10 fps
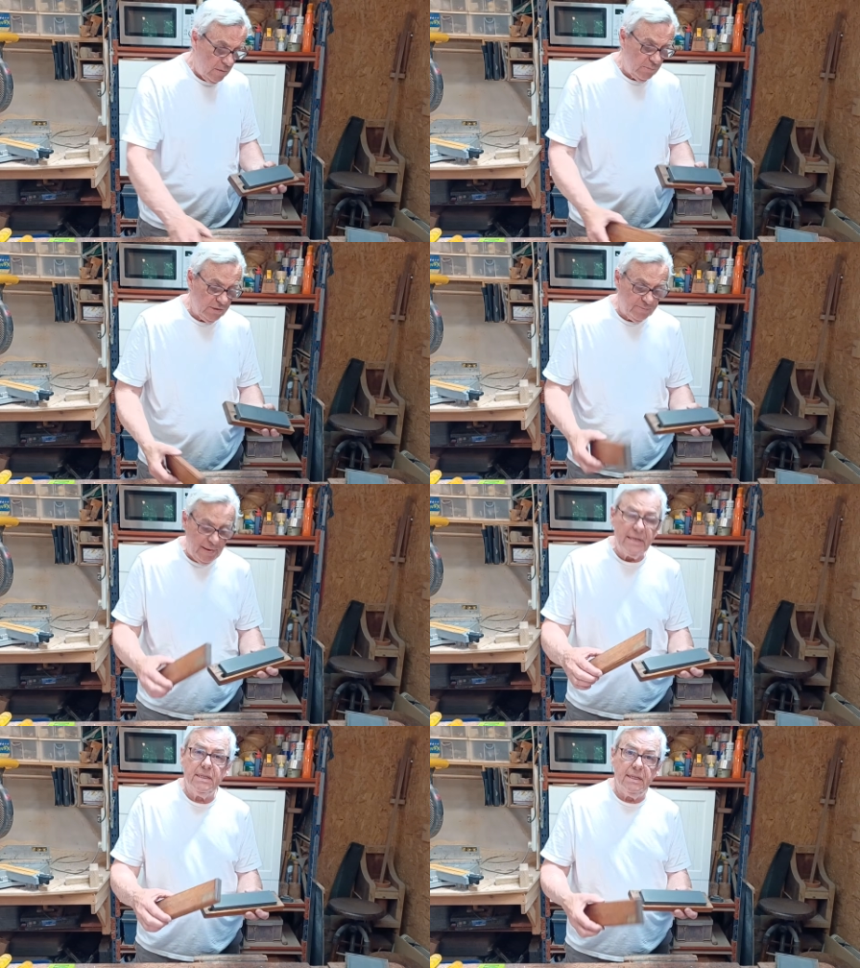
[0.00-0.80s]
But it's
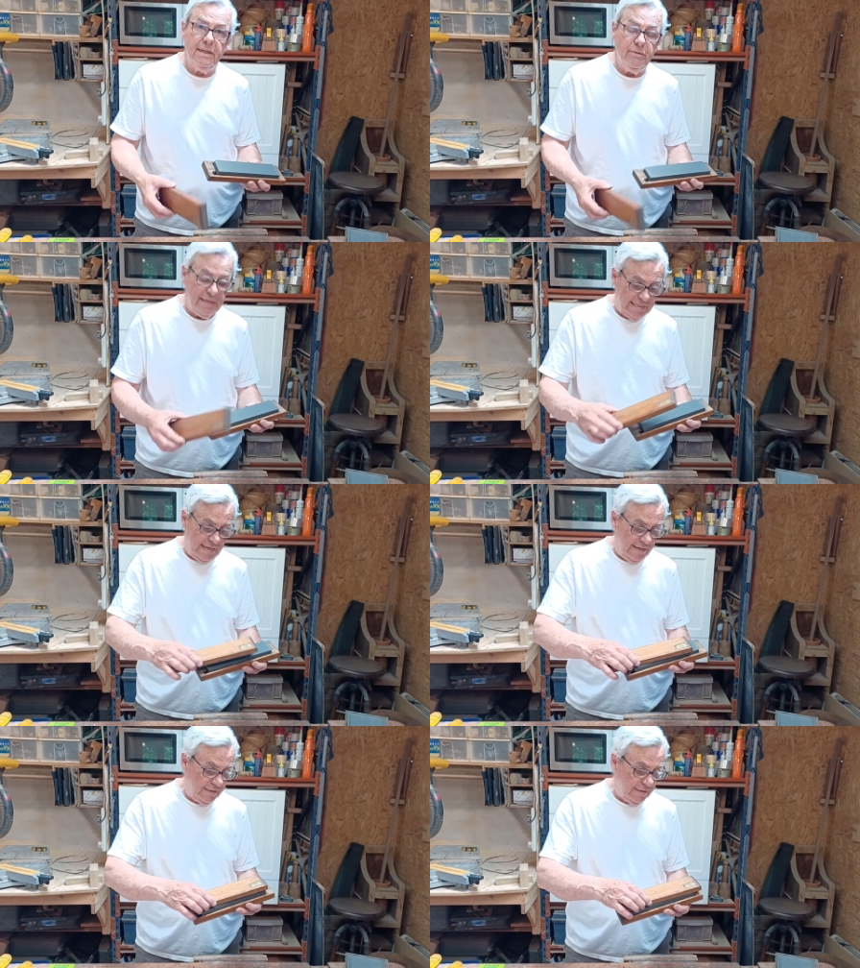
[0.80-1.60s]
basically
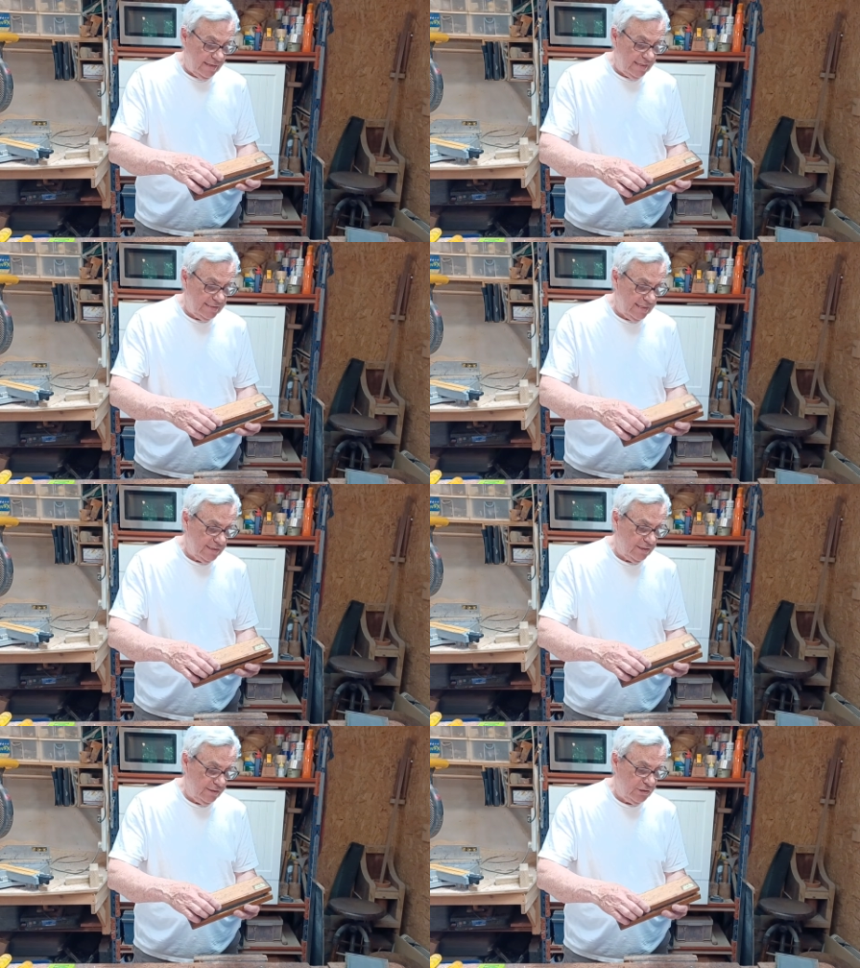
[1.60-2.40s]
retired. It sits
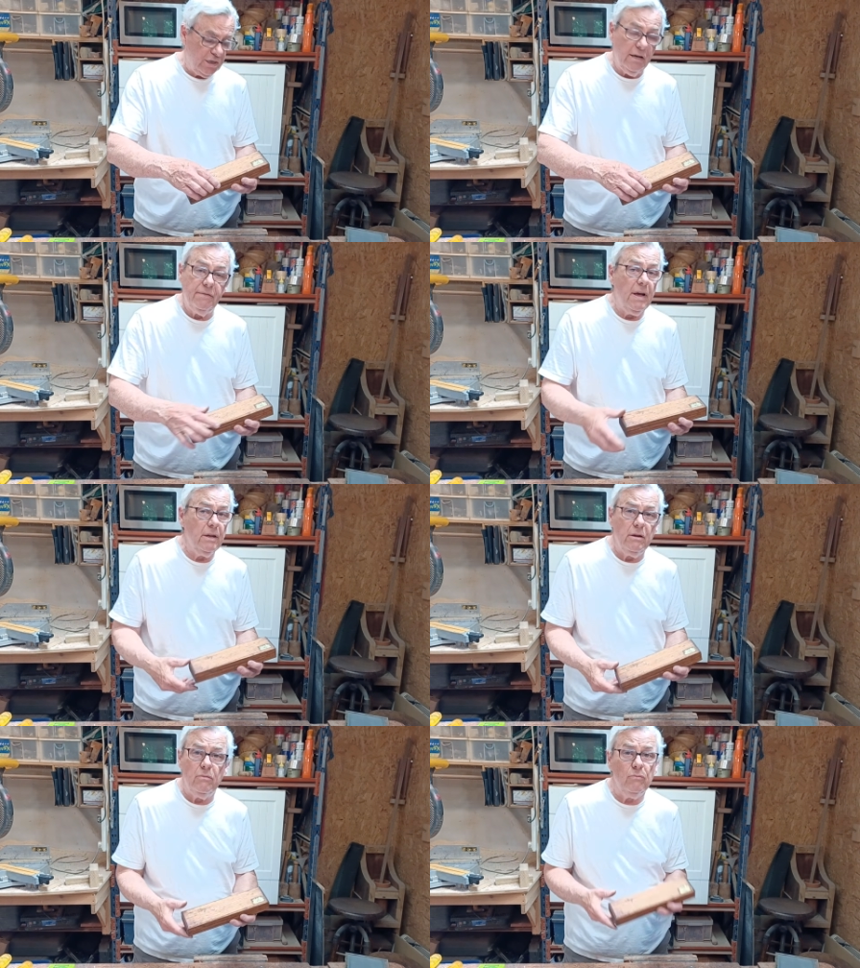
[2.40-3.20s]
on the shelf. I
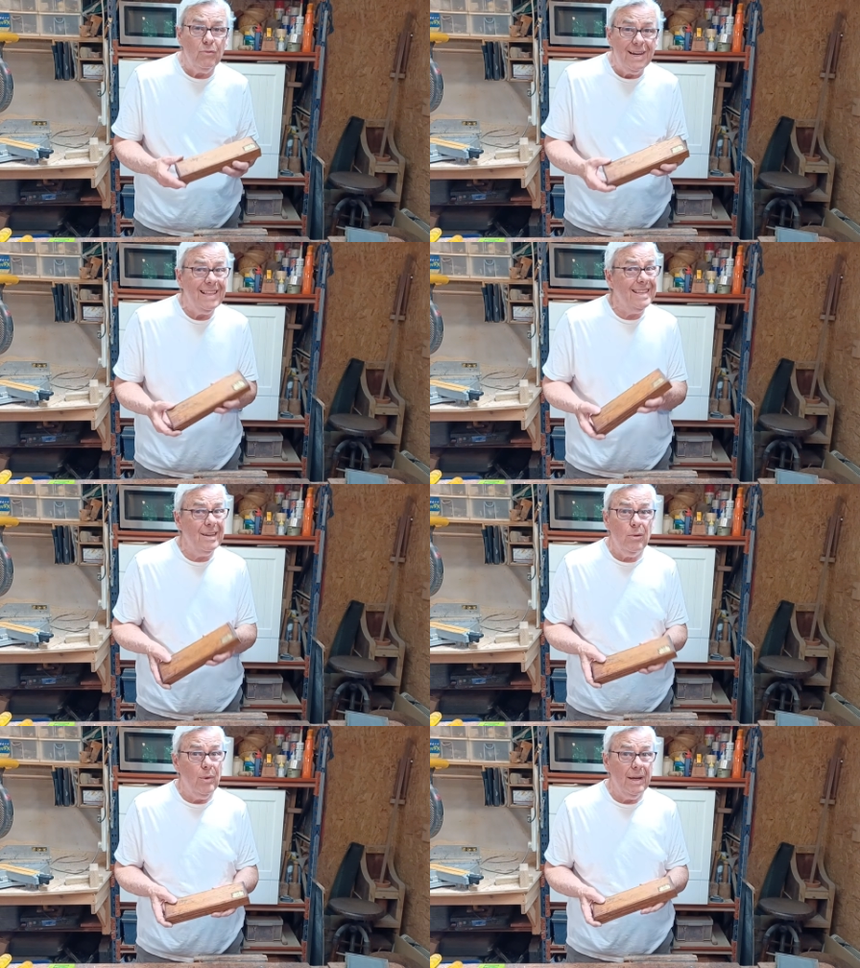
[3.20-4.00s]
don't really
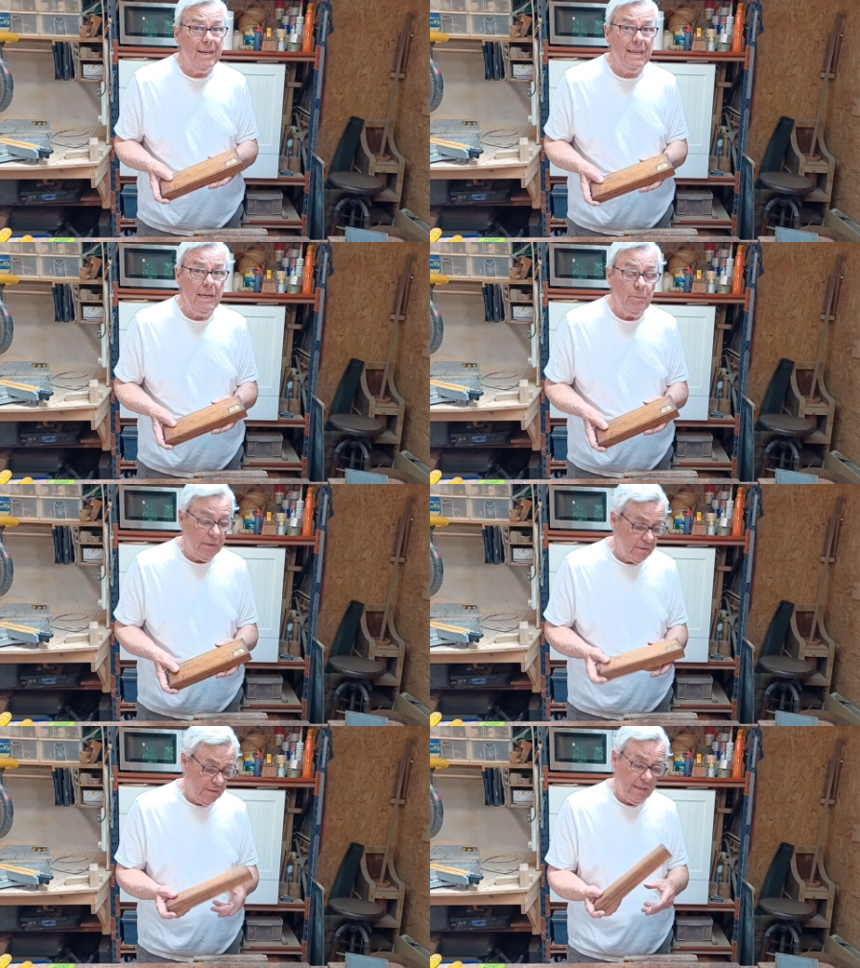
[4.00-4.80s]
know why I keep it
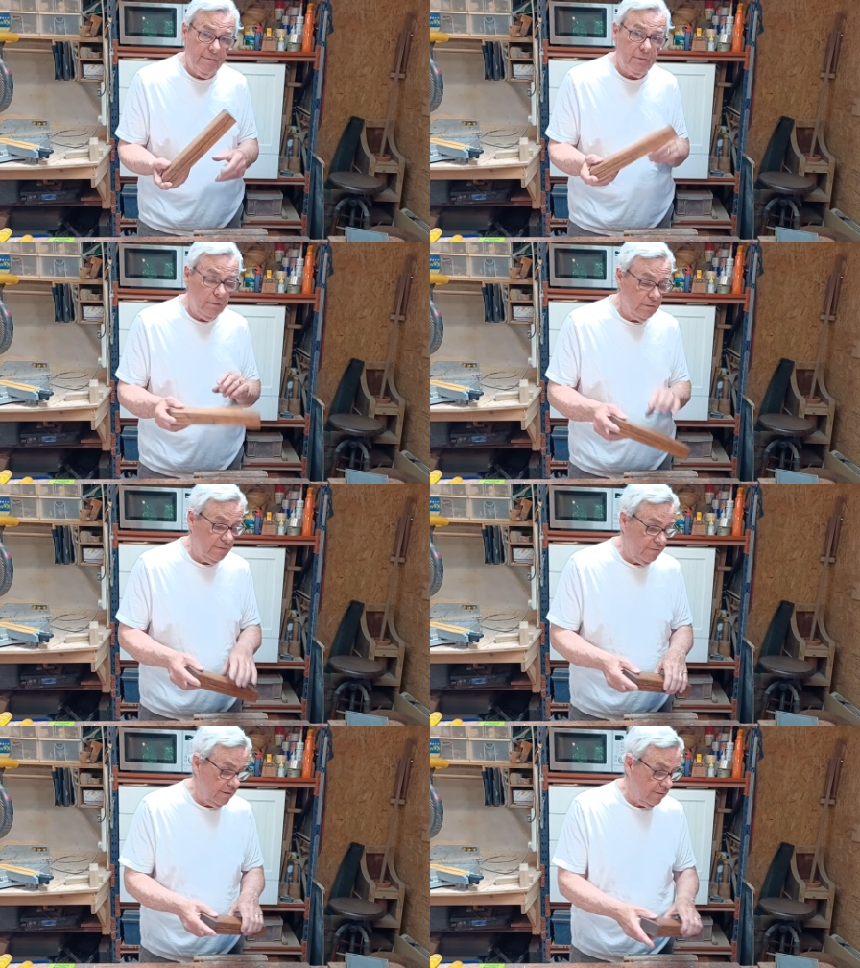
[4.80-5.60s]
because I never use it
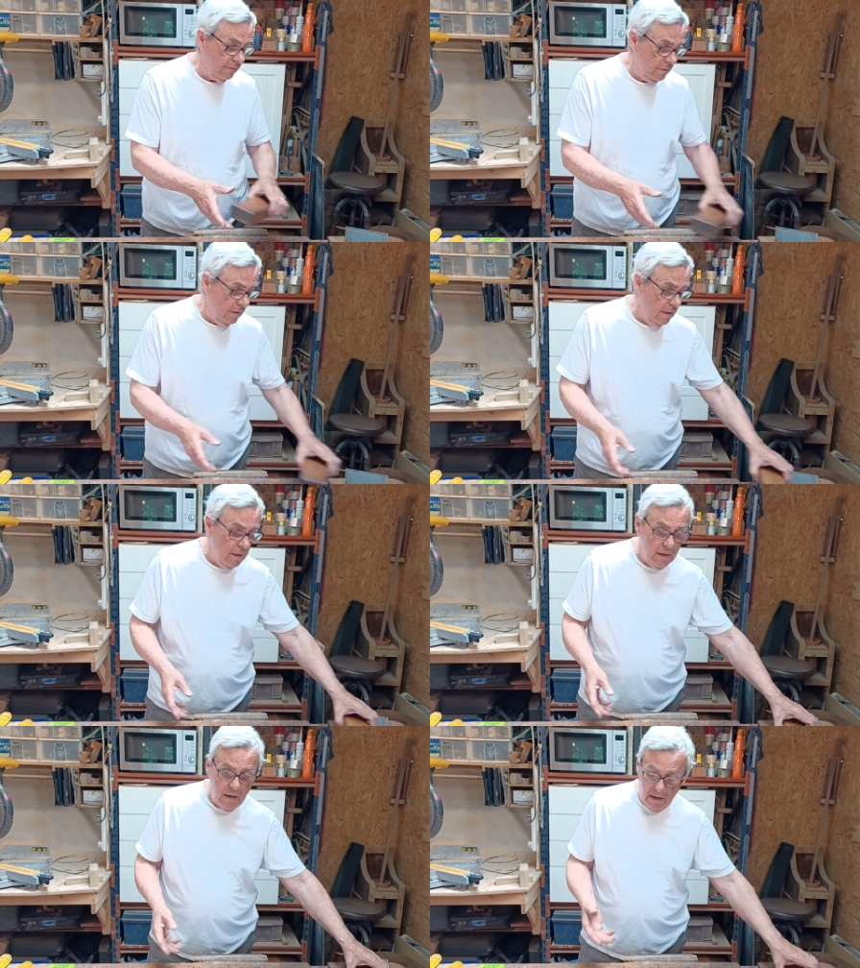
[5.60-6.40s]
for anything.
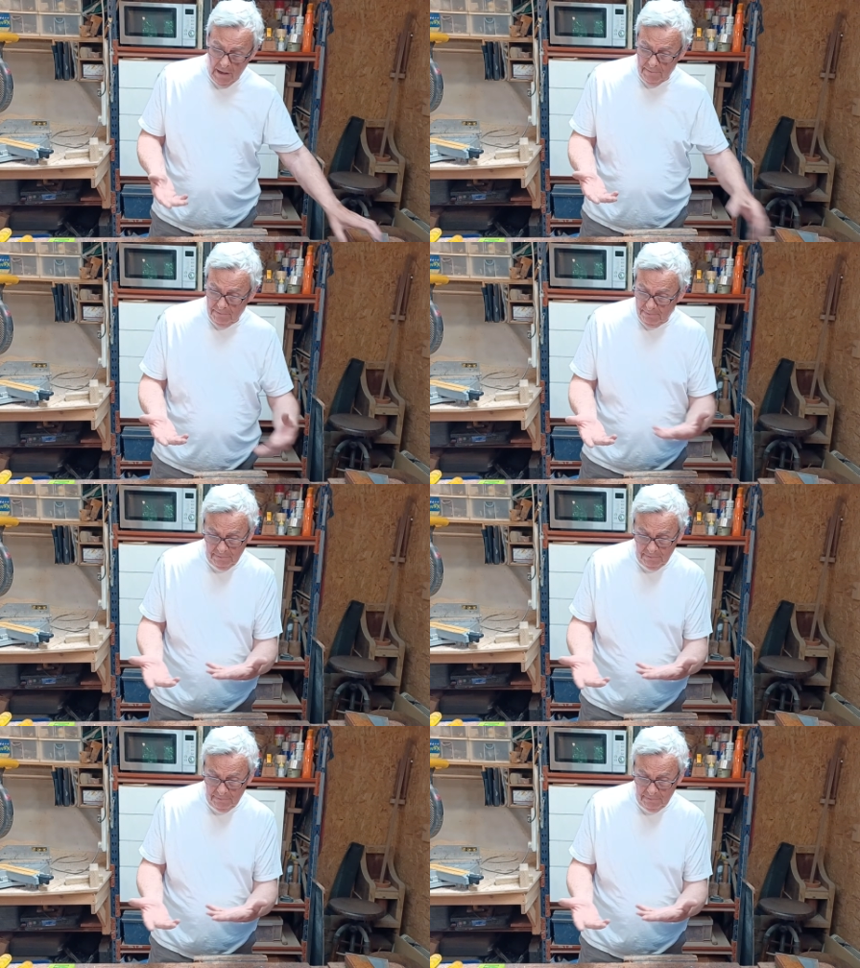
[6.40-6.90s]
And